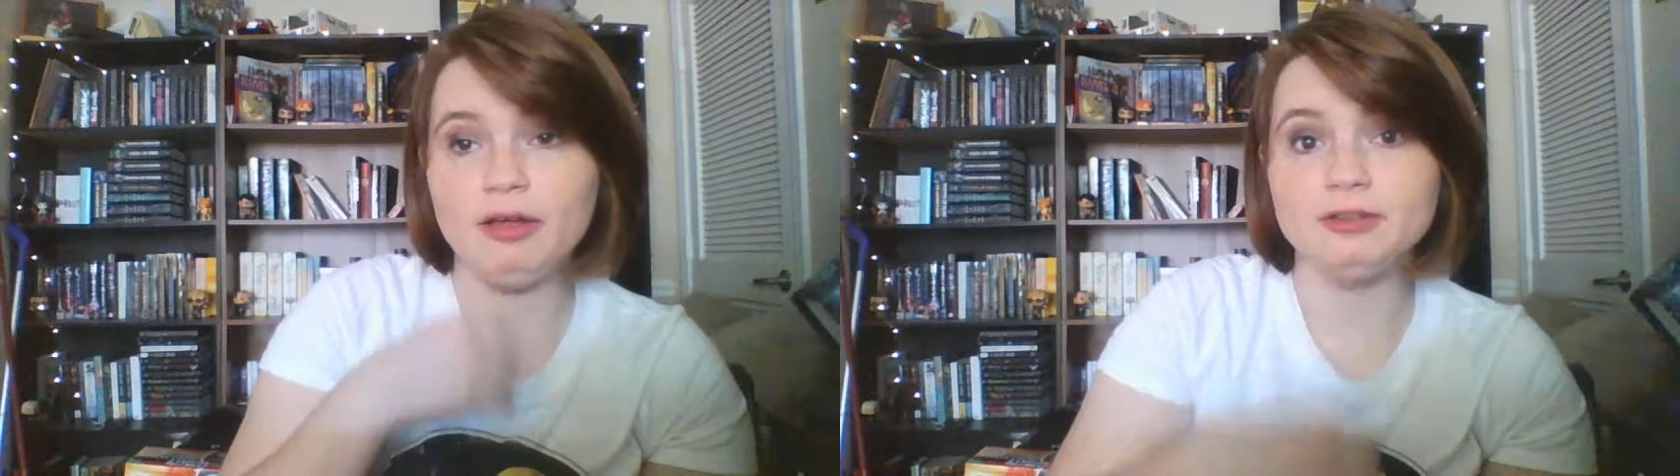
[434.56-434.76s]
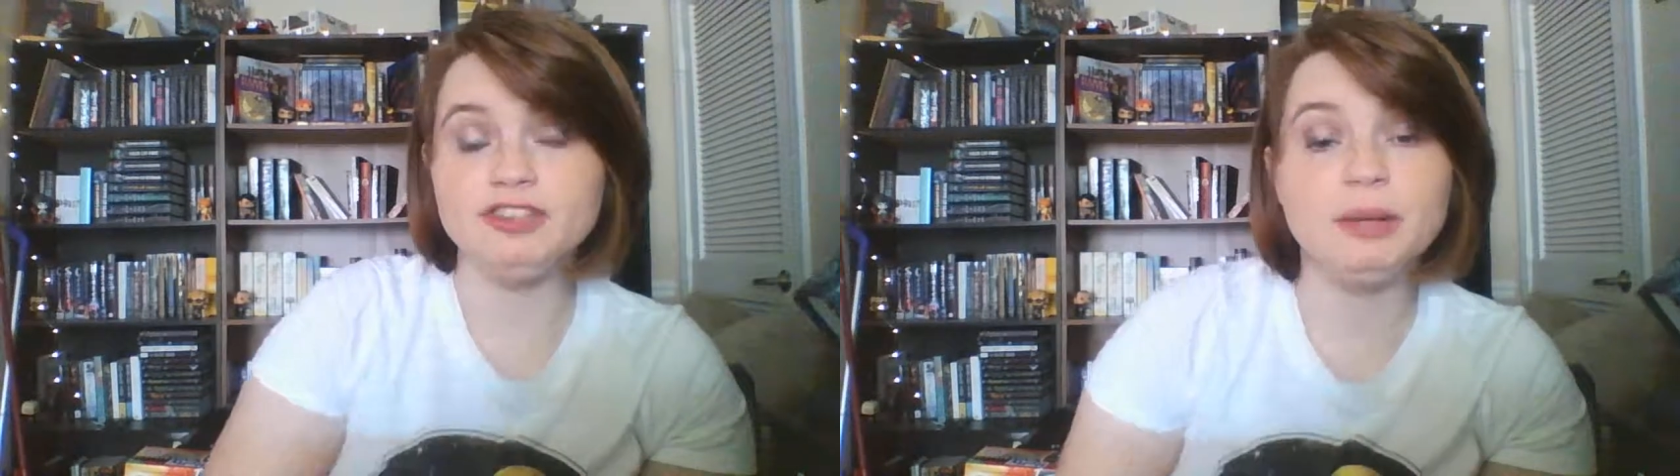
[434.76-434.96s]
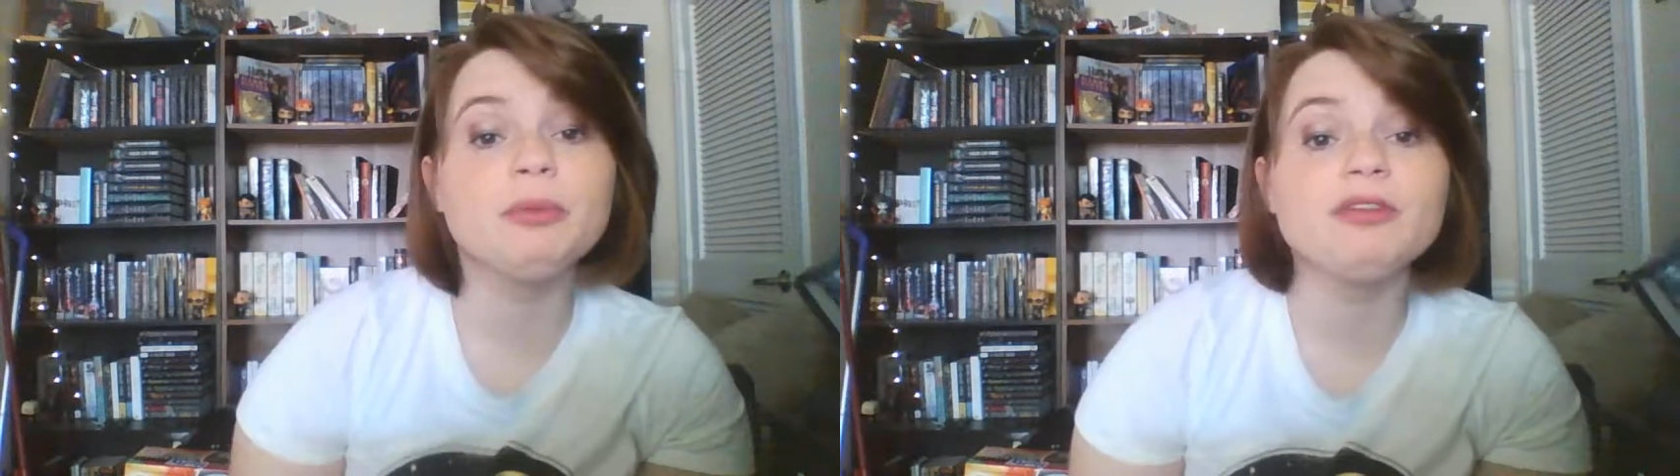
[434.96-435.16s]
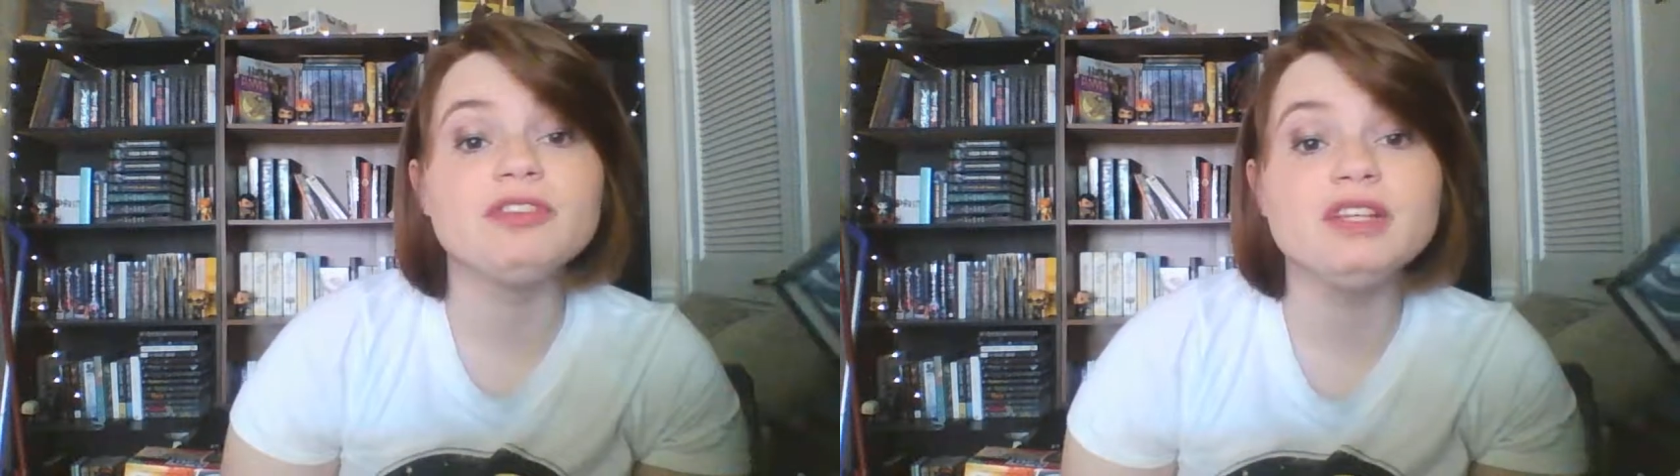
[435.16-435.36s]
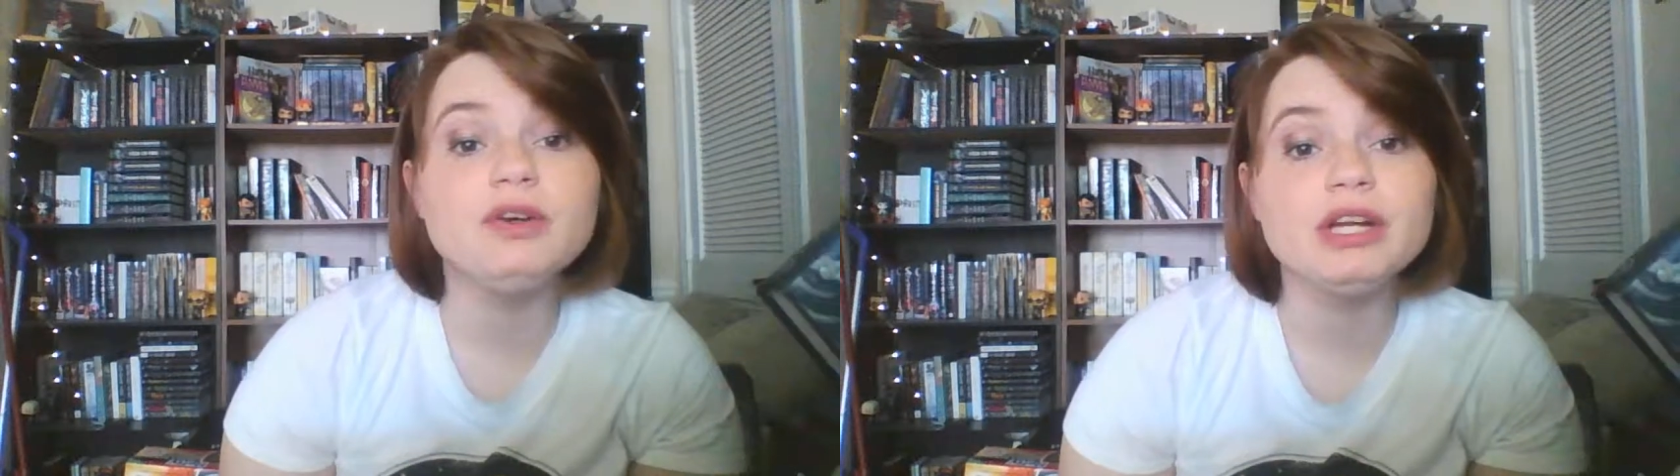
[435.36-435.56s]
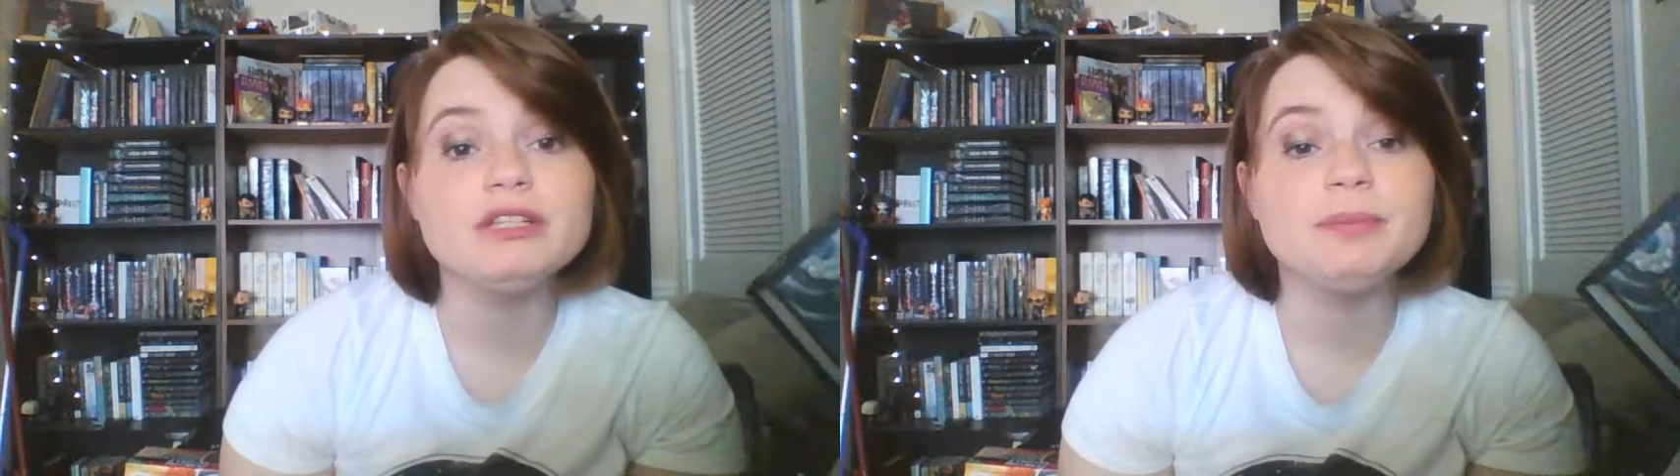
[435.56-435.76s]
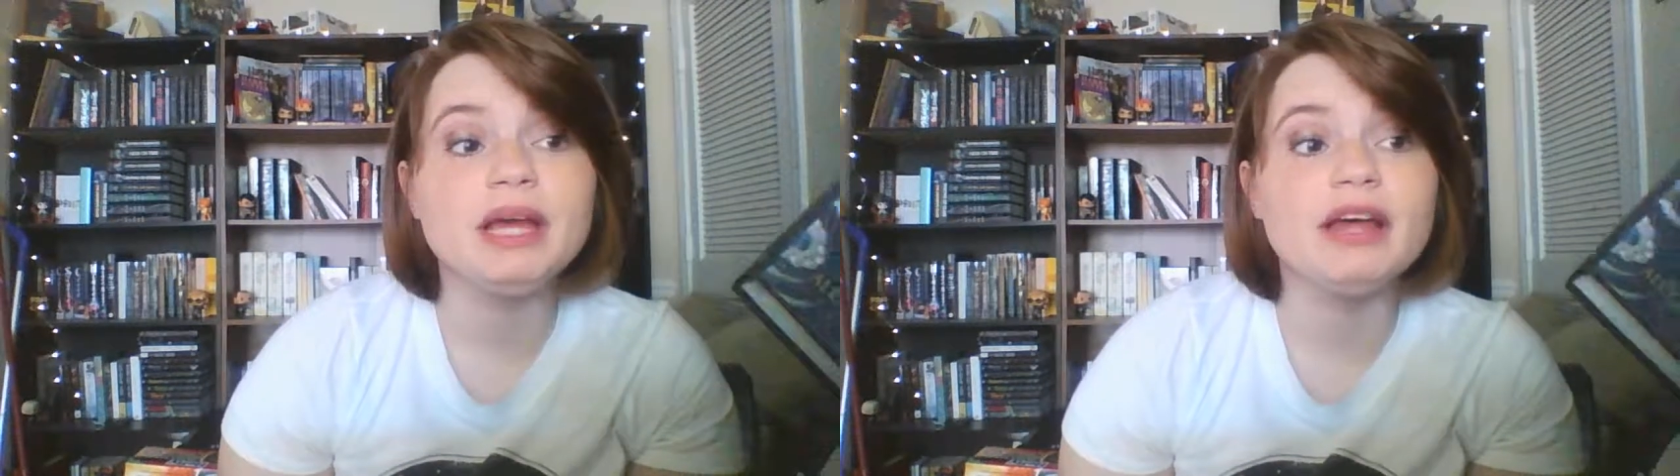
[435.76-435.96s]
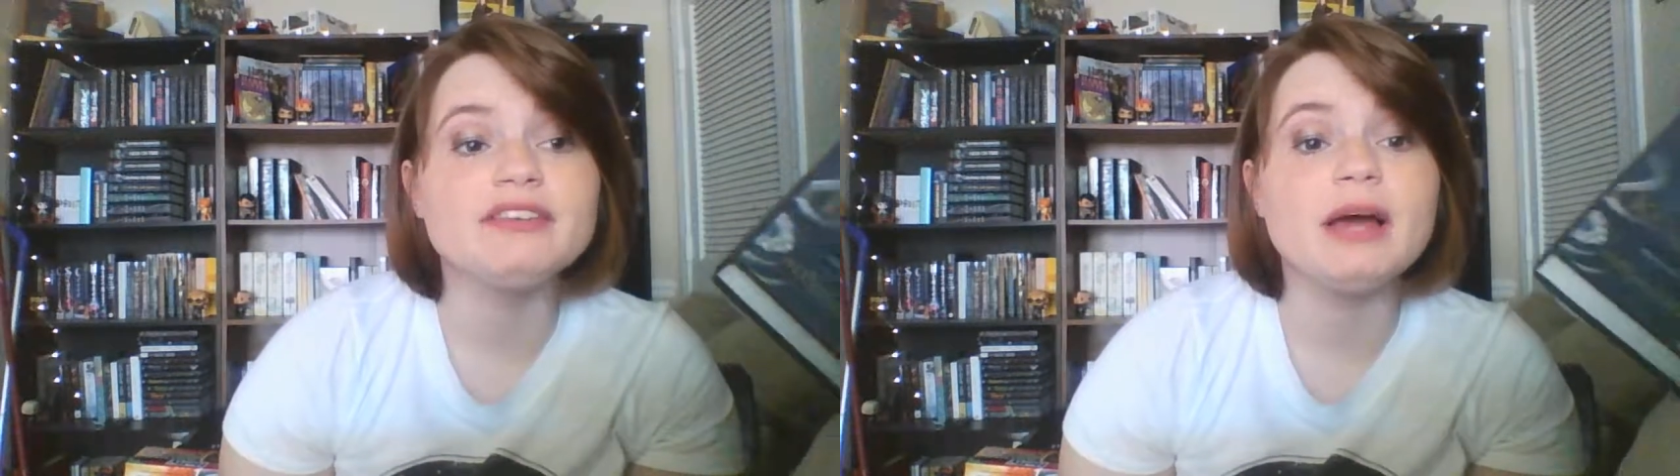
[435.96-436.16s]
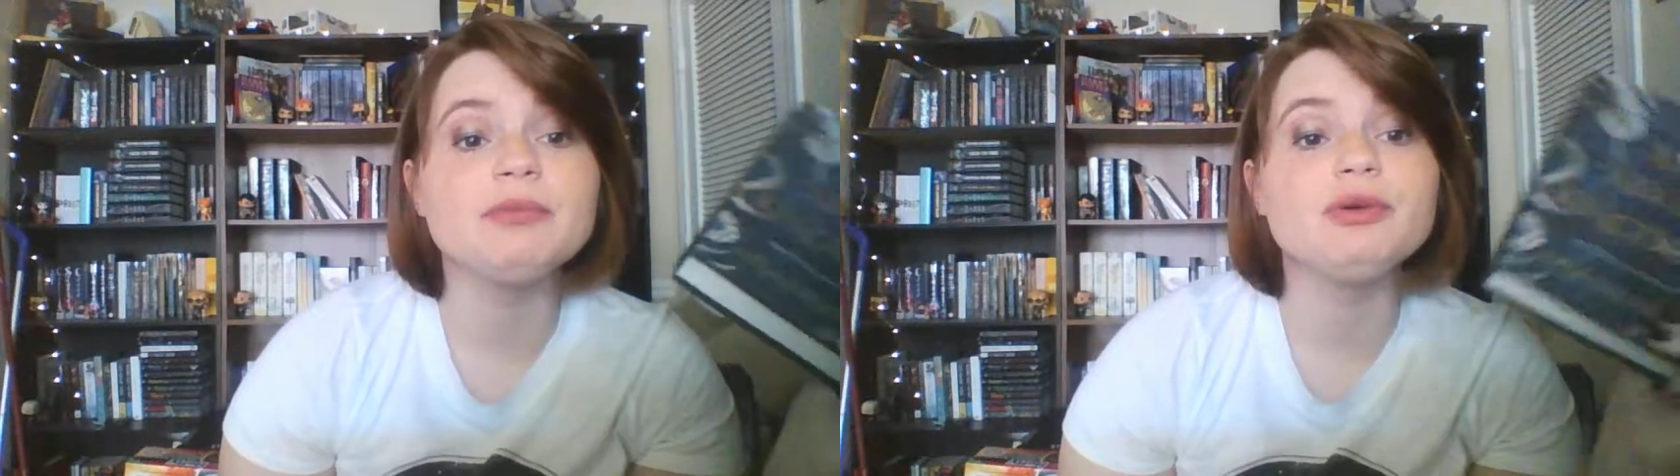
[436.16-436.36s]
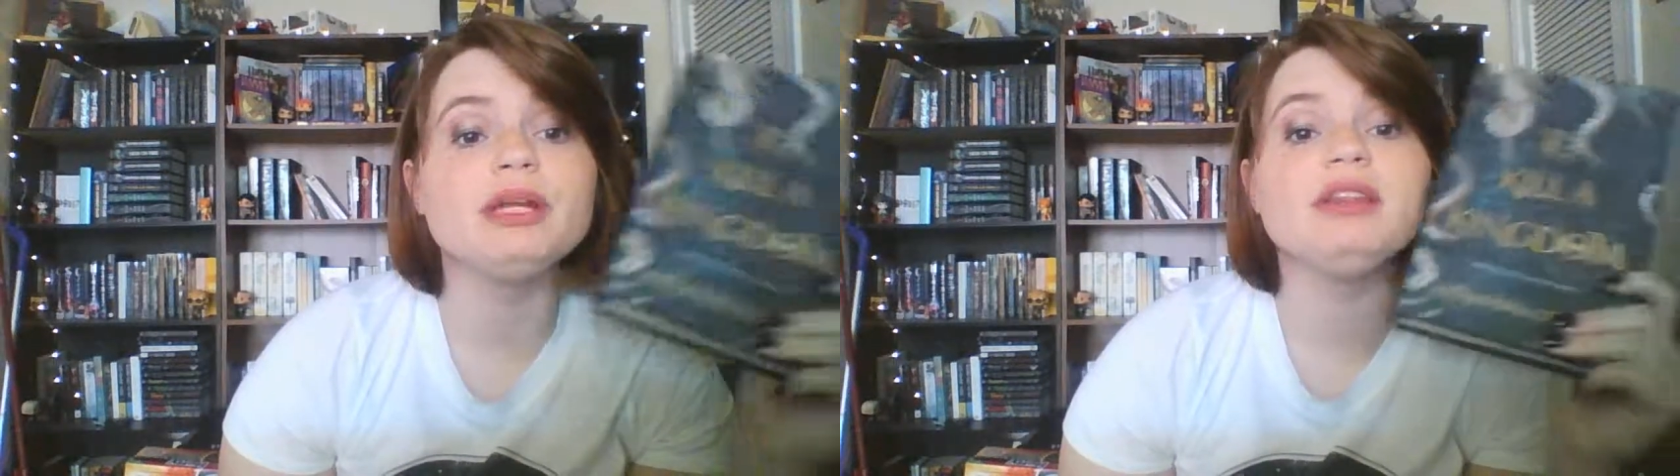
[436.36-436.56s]
Chamber of Secrets, because
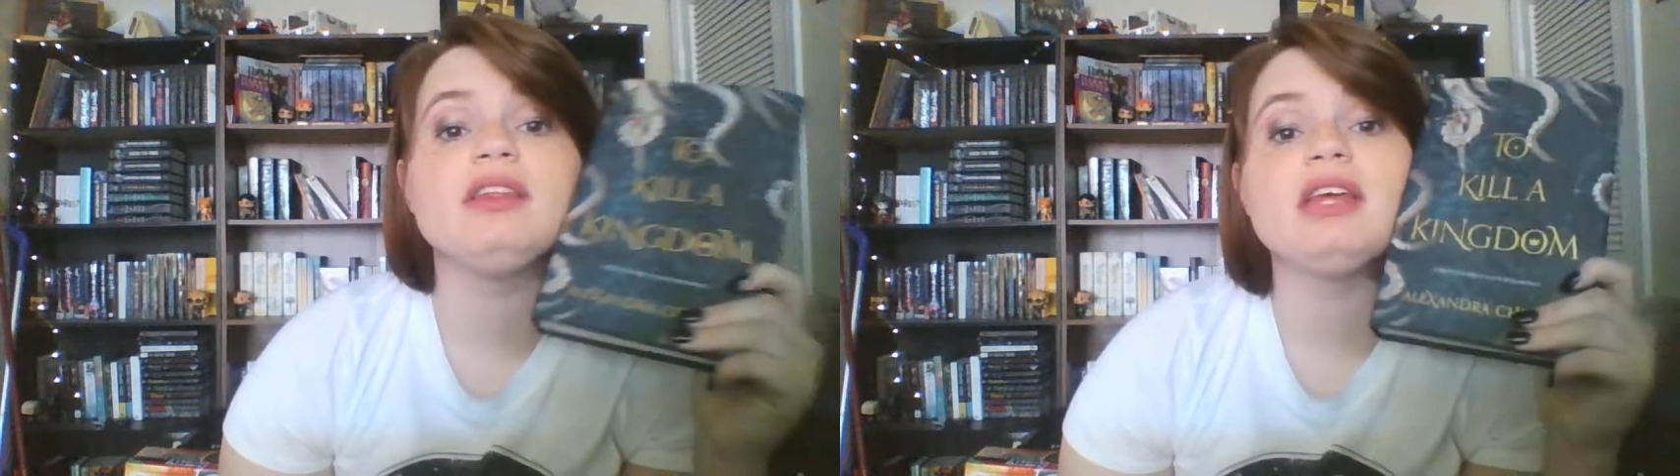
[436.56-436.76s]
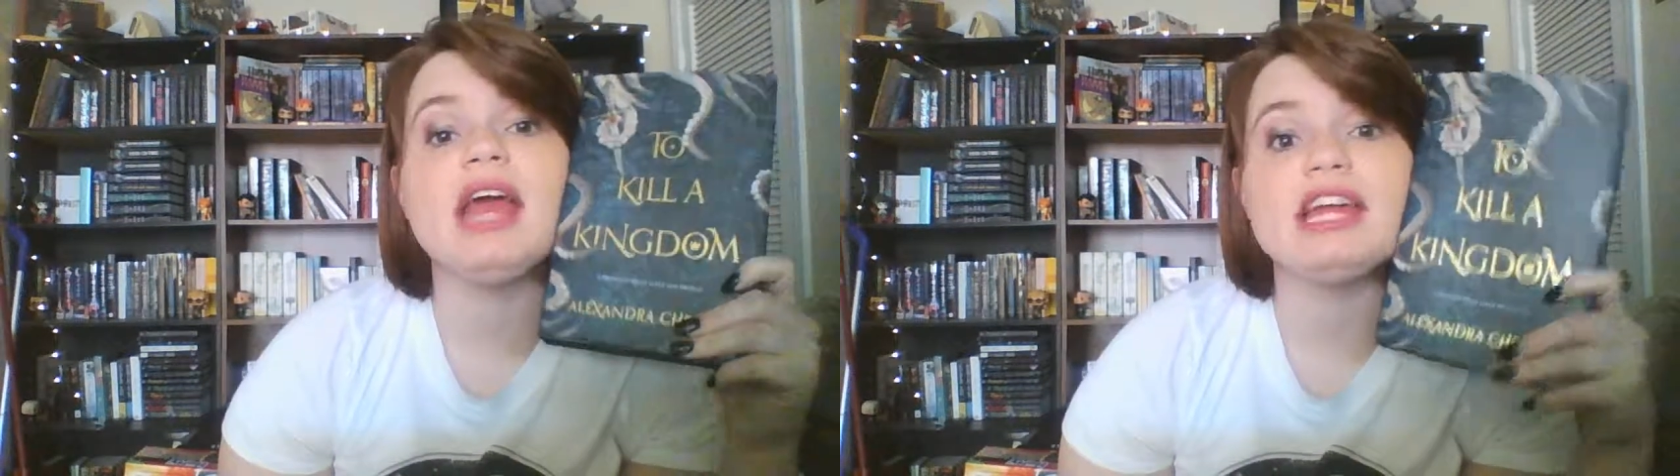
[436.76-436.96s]
I'm doing the